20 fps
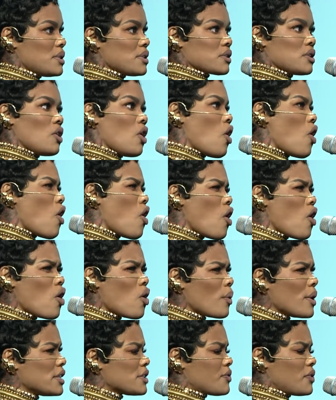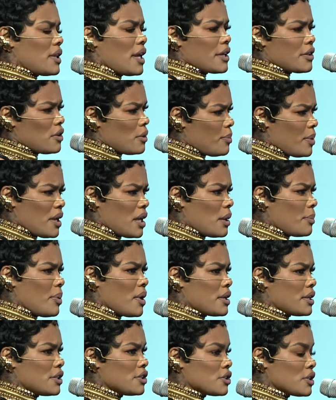It's going to always feel like you're being
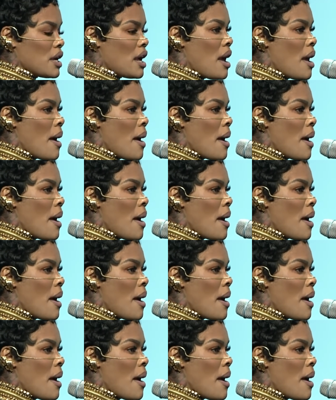punished.